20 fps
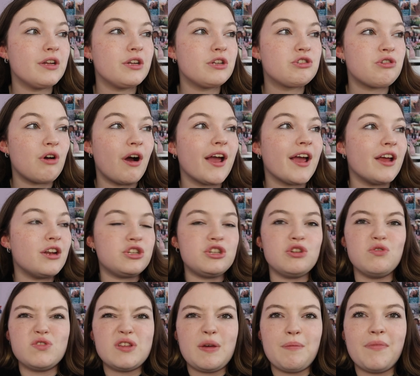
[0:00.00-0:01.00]
try and
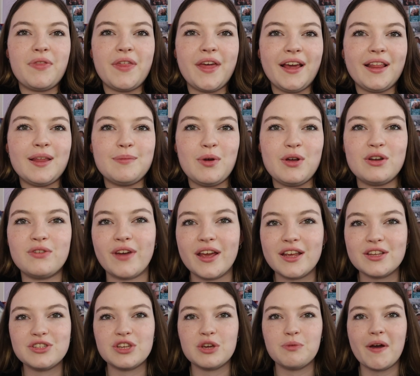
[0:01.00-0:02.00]
do something that
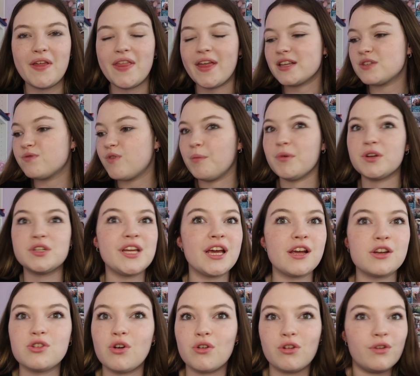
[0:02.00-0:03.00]
motivates you, whether that's film or
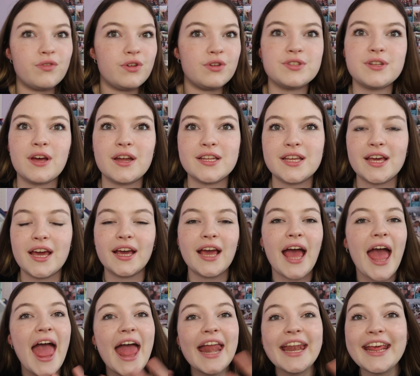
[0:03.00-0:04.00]
TikTok, if you're studying,
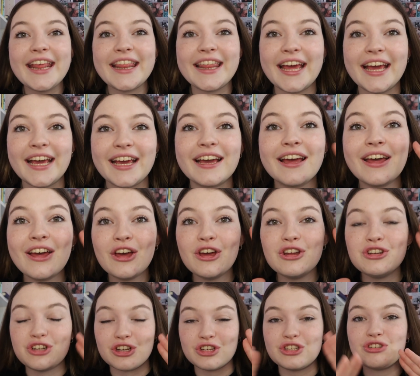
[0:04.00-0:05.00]
anything.
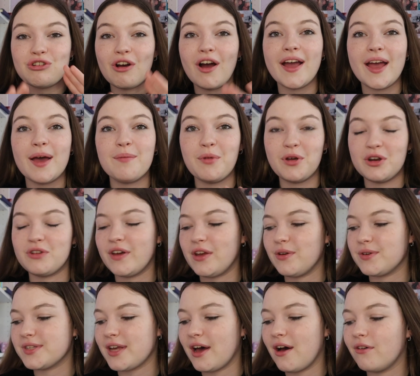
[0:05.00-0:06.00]
Just try and motivate
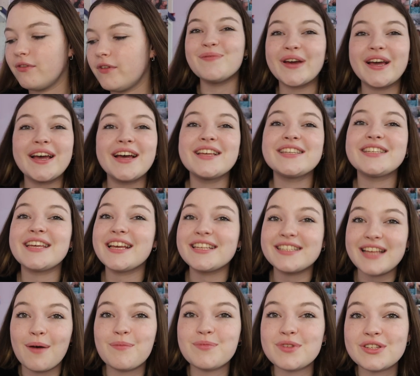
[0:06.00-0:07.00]
yourself, because
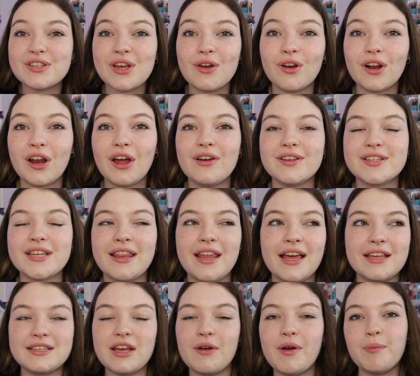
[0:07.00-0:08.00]
exams are so close and
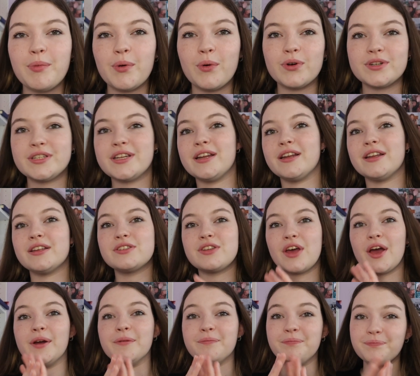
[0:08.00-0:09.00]
they're so important,
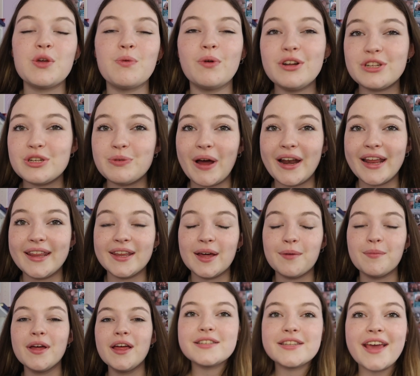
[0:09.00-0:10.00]
so you want to do well in
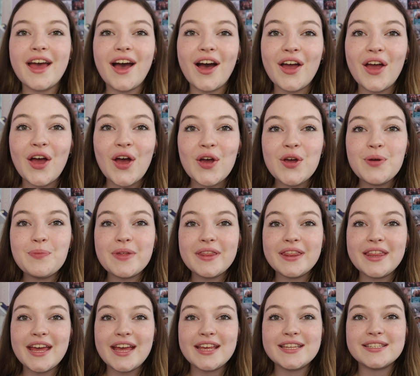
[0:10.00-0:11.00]
them. So yeah, I hope
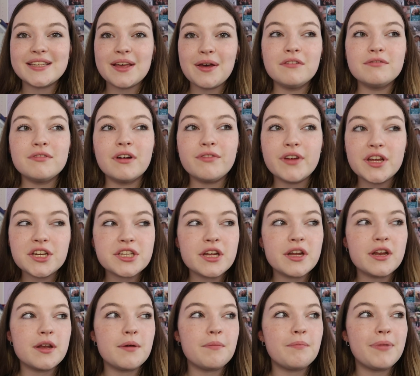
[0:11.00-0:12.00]
this
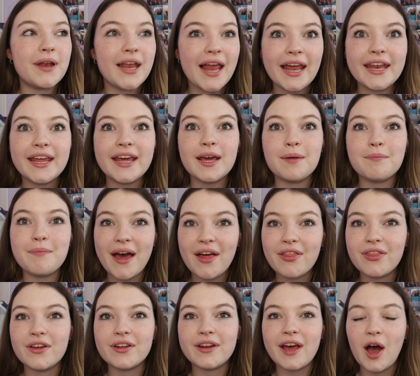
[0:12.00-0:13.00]
revision planning
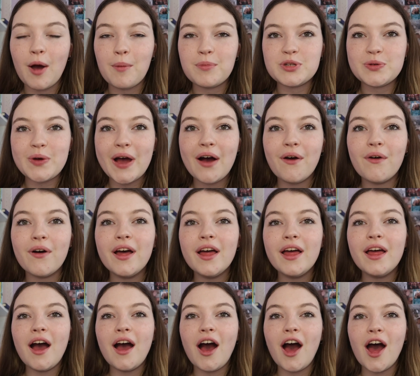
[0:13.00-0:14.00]
method helped you out.
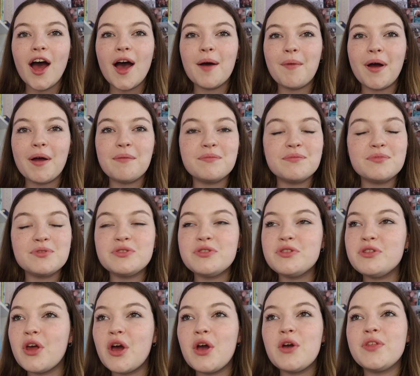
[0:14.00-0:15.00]
I
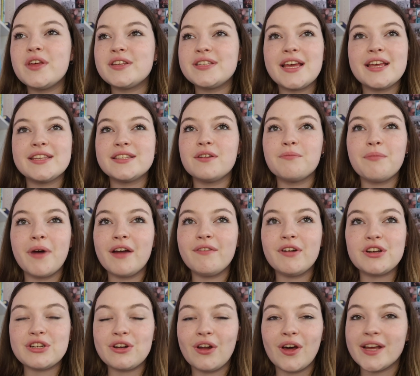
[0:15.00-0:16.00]
know this isn't my
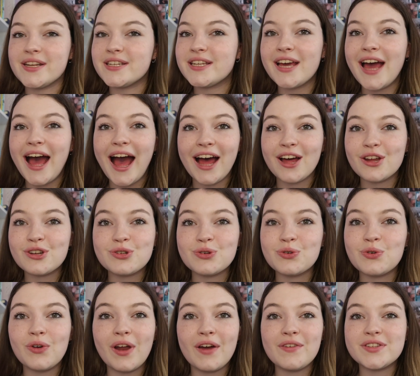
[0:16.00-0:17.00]
original idea at
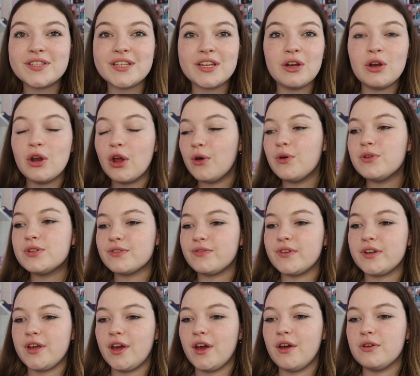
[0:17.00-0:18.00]
all. I've seen loads of
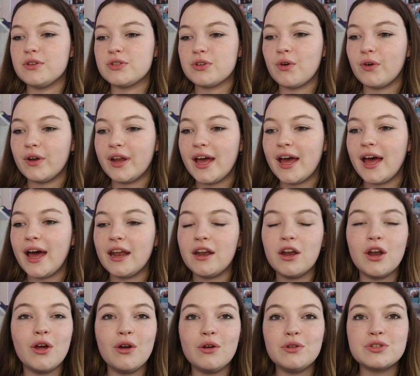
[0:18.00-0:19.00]
videos on it
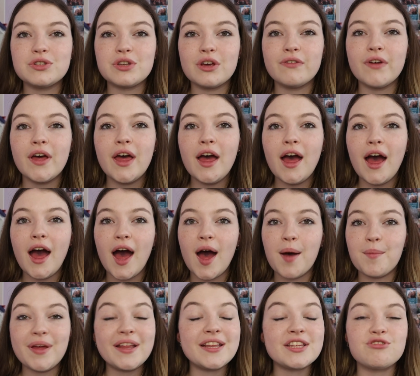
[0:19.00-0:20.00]
and loads of
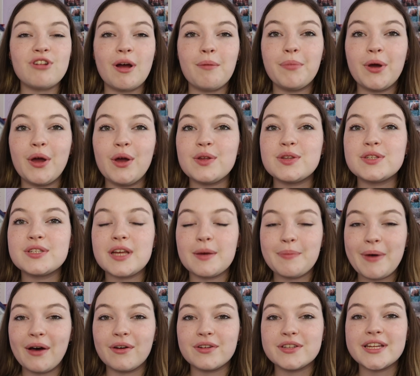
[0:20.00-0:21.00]
Instagram posts
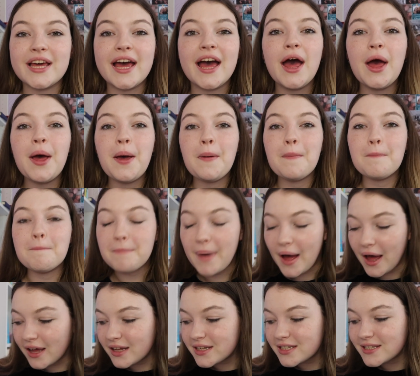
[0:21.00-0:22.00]
about it,
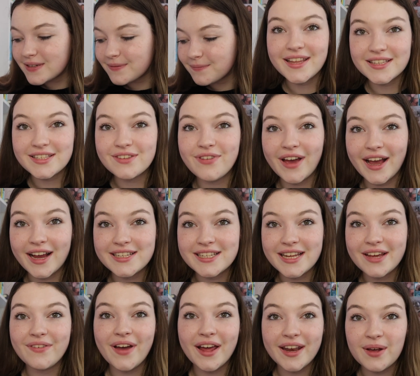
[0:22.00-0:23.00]
but it's
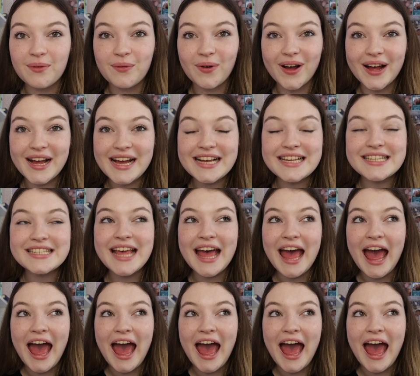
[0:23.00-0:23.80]
effective and it works,